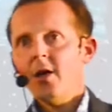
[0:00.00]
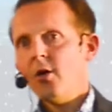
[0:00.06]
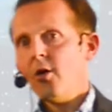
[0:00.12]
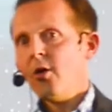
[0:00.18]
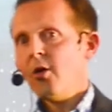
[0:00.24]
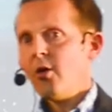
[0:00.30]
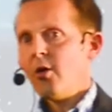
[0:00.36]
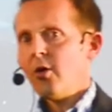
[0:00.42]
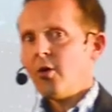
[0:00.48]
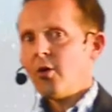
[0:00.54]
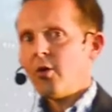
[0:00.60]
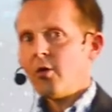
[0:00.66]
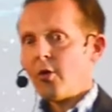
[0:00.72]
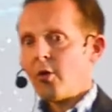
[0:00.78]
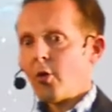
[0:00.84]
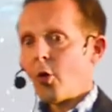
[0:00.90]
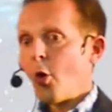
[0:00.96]

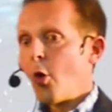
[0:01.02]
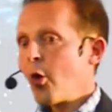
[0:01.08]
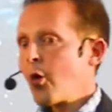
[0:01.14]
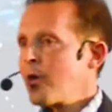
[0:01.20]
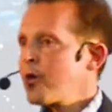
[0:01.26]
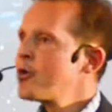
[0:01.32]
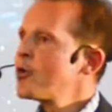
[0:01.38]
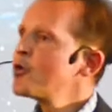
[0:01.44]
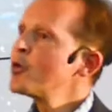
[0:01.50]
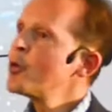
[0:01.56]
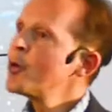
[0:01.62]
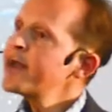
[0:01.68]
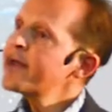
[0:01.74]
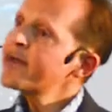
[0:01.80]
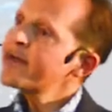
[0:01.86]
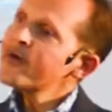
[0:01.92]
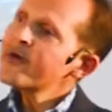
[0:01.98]
Uh, or you do
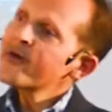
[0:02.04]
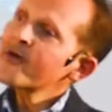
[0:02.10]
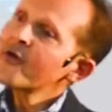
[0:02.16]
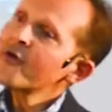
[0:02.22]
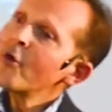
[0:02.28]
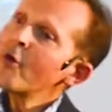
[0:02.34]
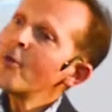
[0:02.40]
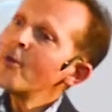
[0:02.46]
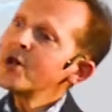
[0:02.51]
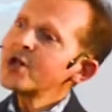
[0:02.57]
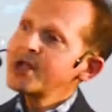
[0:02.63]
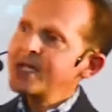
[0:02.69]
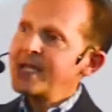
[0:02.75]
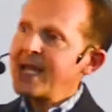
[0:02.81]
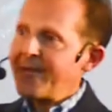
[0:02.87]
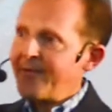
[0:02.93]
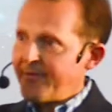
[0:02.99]
it so
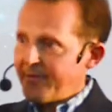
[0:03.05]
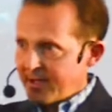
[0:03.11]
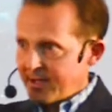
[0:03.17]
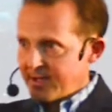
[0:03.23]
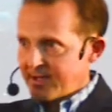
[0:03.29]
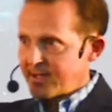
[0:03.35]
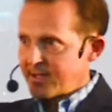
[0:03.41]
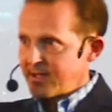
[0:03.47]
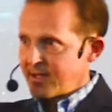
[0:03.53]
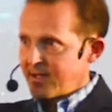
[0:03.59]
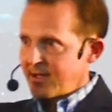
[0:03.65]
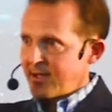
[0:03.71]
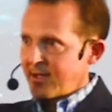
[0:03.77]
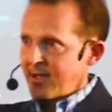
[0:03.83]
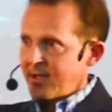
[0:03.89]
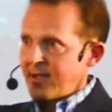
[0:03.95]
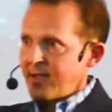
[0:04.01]
much in advance
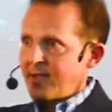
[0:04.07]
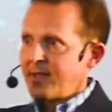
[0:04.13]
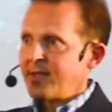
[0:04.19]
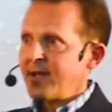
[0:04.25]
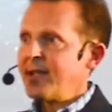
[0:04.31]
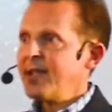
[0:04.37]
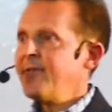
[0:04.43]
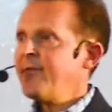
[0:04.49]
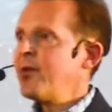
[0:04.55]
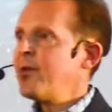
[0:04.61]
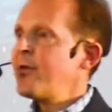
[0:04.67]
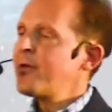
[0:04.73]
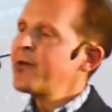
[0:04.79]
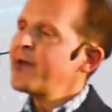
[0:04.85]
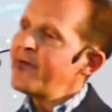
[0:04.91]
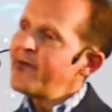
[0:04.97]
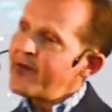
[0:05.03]
that even
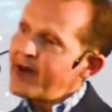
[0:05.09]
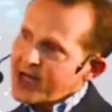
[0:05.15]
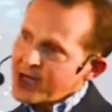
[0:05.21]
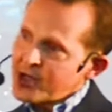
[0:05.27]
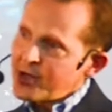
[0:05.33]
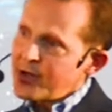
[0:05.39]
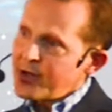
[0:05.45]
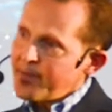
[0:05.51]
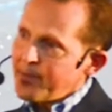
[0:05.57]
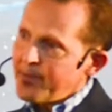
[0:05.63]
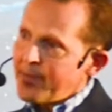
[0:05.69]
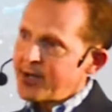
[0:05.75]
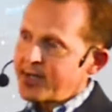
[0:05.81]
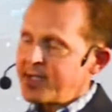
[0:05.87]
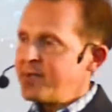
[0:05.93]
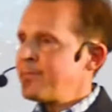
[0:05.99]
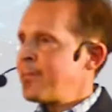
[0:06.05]
the deflection
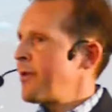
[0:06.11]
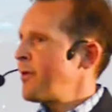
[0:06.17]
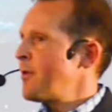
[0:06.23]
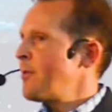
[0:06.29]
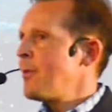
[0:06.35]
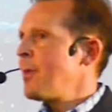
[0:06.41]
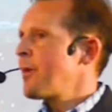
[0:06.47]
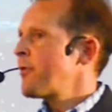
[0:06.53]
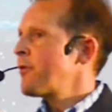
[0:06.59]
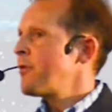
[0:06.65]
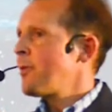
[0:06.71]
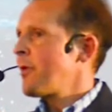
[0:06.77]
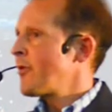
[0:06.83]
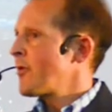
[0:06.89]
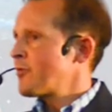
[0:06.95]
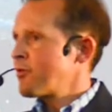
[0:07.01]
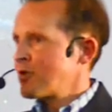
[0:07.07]
imparted by the
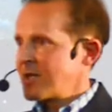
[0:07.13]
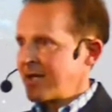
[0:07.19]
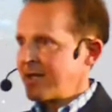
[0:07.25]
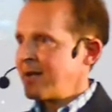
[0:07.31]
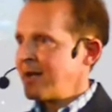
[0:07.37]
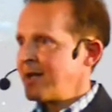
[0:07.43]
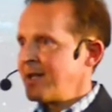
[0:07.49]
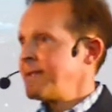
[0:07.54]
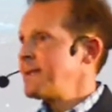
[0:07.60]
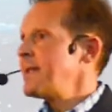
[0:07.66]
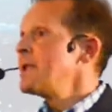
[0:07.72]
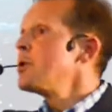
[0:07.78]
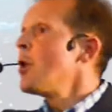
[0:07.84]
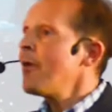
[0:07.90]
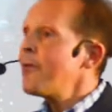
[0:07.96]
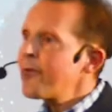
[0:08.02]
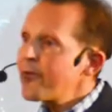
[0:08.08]
momentum of the projectile is
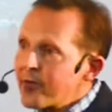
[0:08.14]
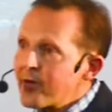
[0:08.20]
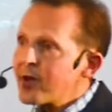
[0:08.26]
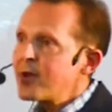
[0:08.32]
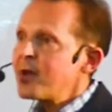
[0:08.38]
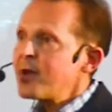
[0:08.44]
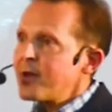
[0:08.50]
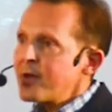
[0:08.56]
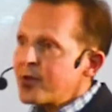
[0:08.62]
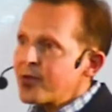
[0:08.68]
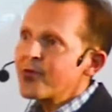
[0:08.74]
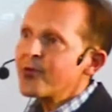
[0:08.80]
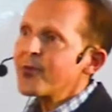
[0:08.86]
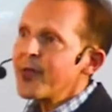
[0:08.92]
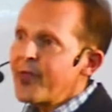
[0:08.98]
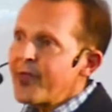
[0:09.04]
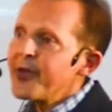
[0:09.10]
enough
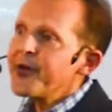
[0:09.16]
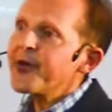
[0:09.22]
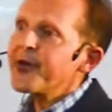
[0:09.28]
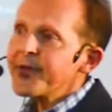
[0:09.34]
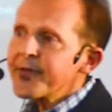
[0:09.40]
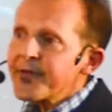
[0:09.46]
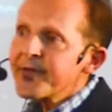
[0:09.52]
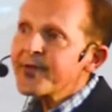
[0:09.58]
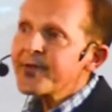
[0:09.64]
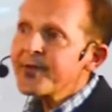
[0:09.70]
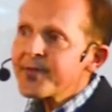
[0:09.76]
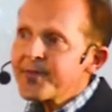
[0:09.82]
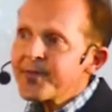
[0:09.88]
to meet the Earth.